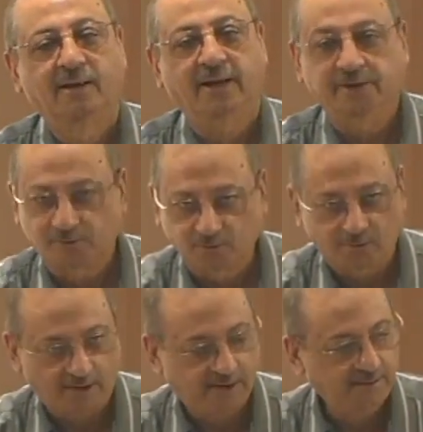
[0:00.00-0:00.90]
into
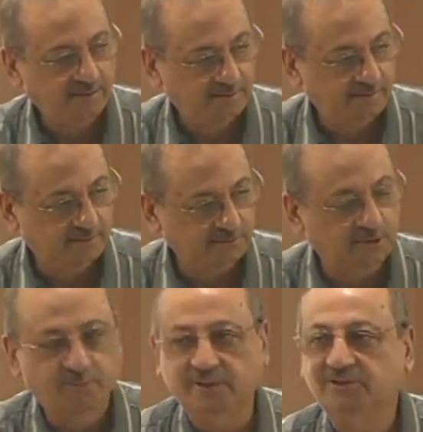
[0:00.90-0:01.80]
Quran. You
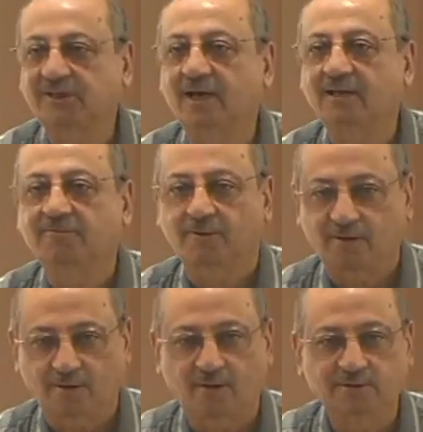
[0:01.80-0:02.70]
have been studying for a
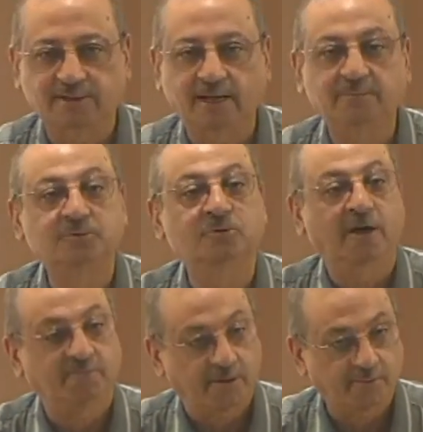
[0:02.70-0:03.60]
long time. You
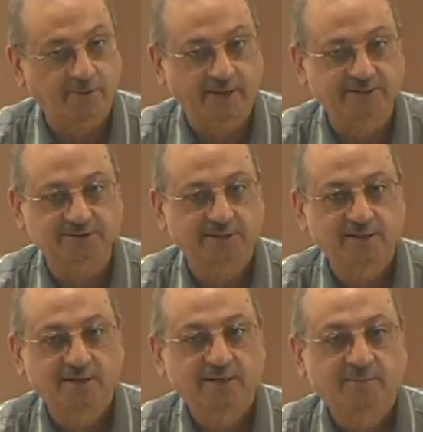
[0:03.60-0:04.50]
have memorized.
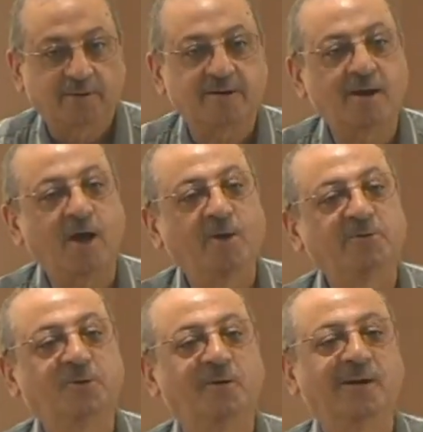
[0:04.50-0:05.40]
But now
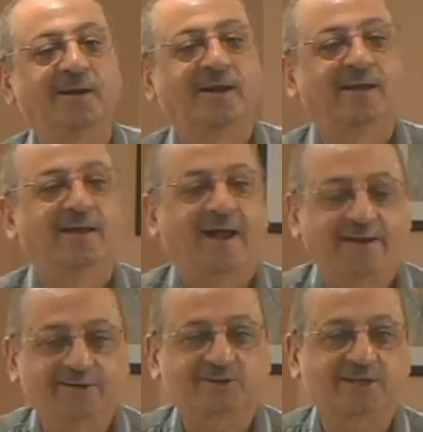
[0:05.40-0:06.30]
you will
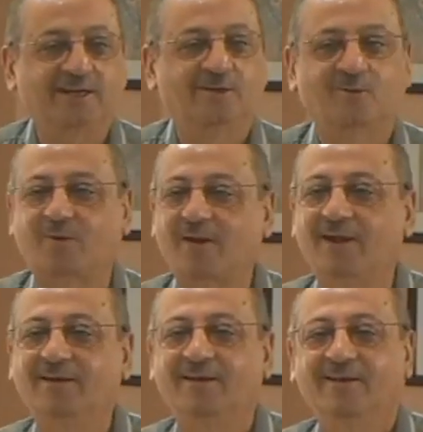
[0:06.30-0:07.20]
understand the Quran